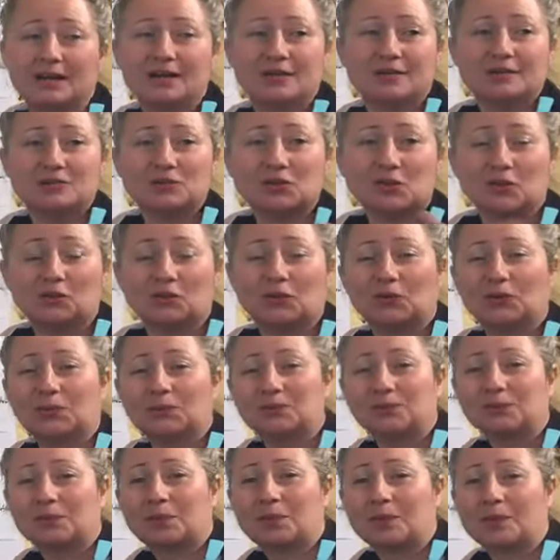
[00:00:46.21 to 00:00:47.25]
So
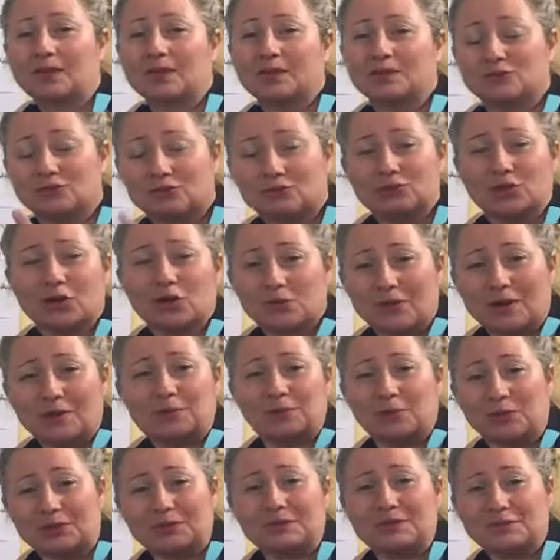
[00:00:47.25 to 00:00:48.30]
you show up
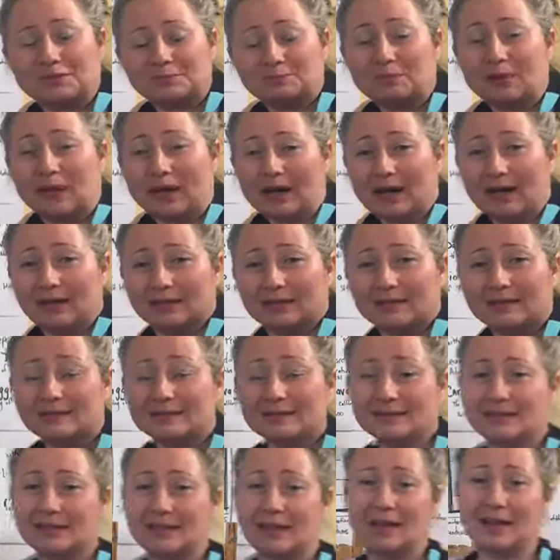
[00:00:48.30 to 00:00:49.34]
with this
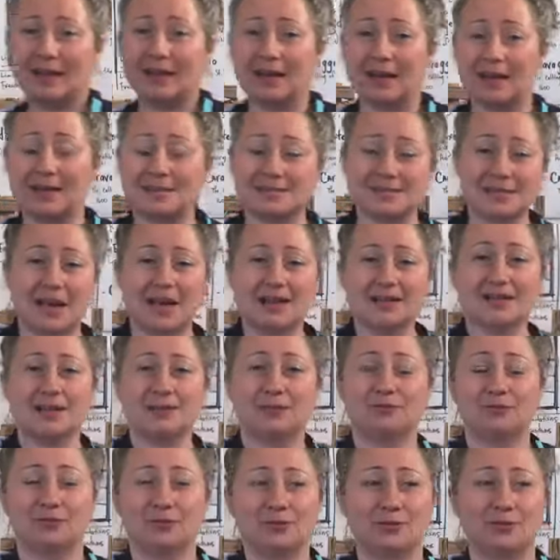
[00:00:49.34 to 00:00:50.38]
box, and I signed
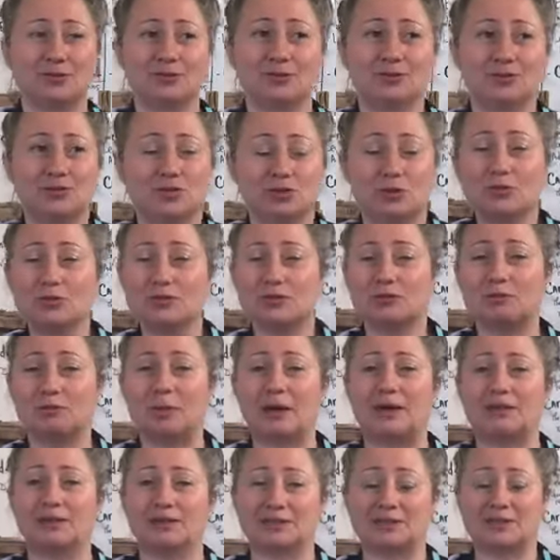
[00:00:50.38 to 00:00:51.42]
up for Joseph
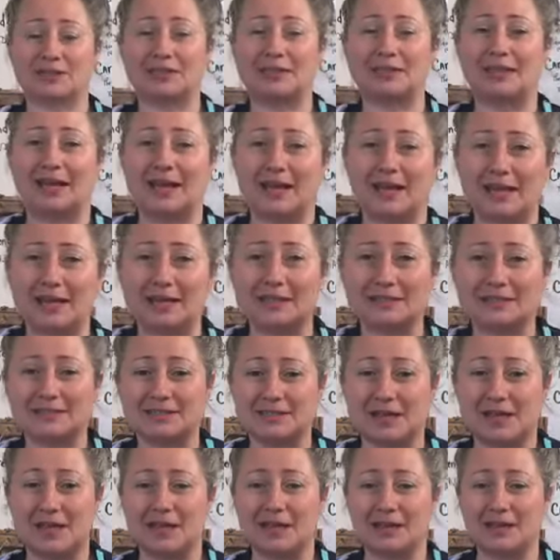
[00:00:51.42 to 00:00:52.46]
Peller's class,
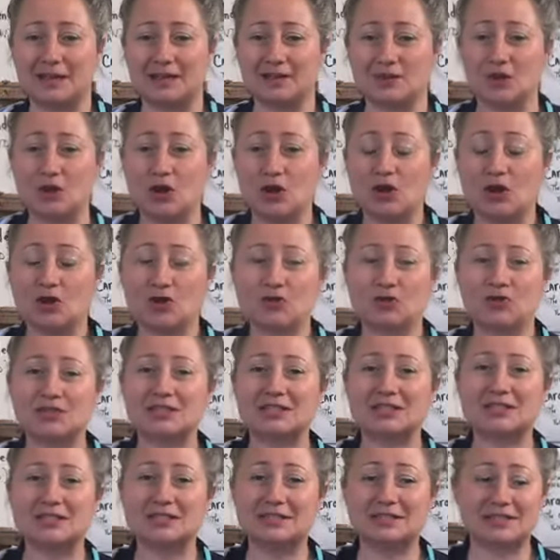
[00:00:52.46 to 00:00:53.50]
and
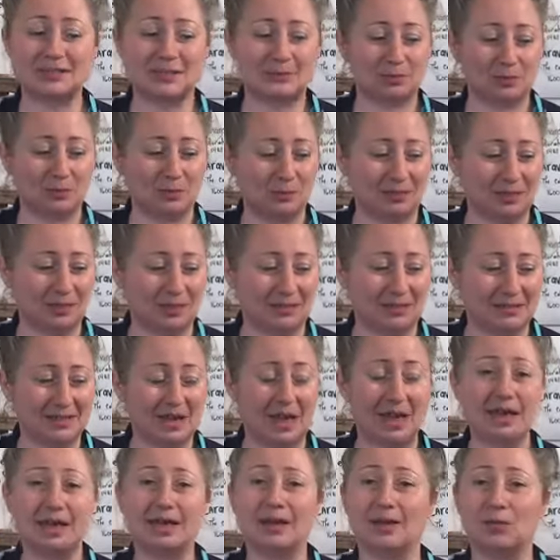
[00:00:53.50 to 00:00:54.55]
Kristen Zimmerman and
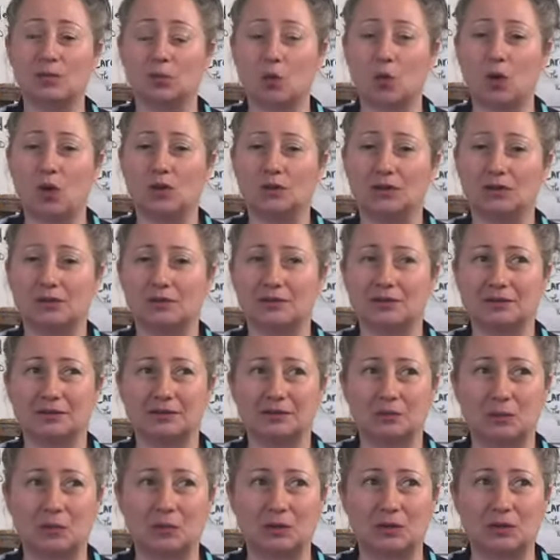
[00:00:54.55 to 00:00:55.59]
Diane Waller
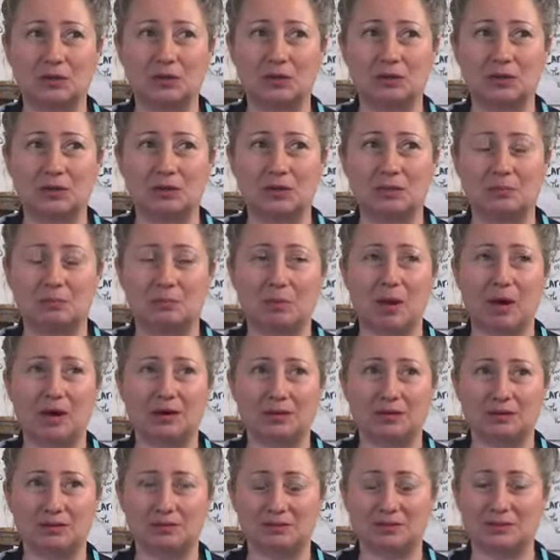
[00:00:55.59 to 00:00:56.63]
were the
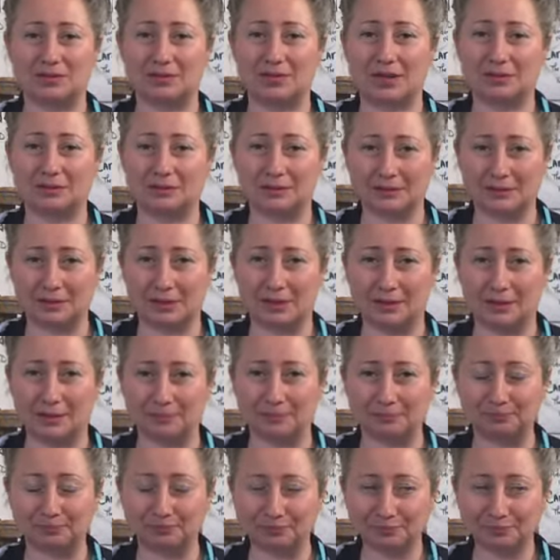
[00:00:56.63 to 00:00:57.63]
monitors at the time.